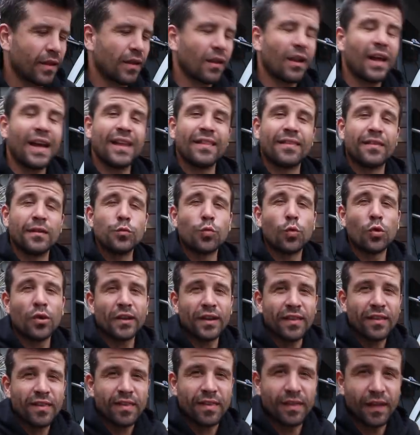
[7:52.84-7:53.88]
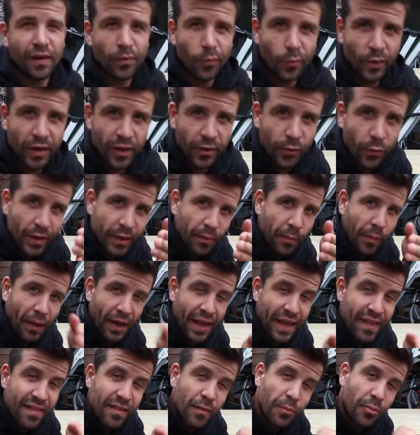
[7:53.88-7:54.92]
client did warn us that where we
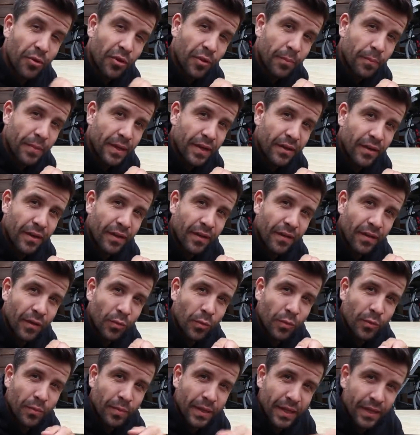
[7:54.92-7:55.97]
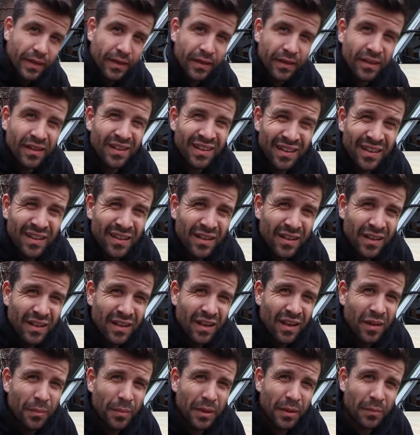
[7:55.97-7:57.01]
planned to put a bearer, there would be
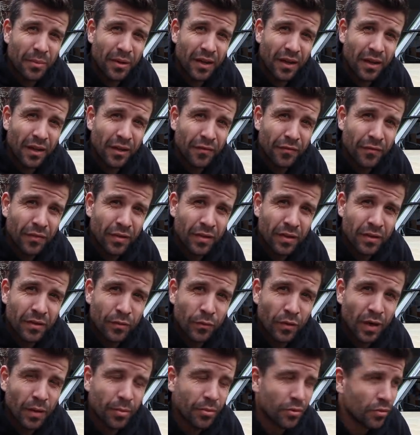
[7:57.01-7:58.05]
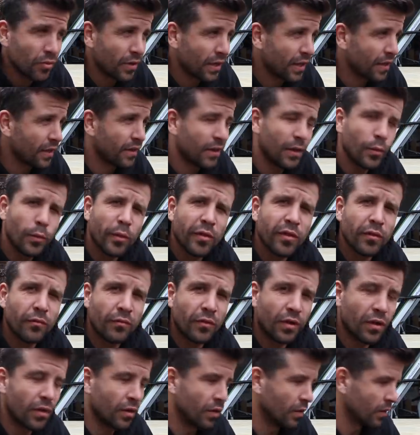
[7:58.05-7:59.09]
a big pile of rubble, and he wasn't
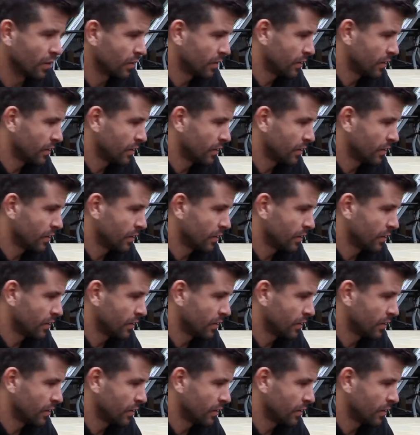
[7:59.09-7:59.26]
wrong.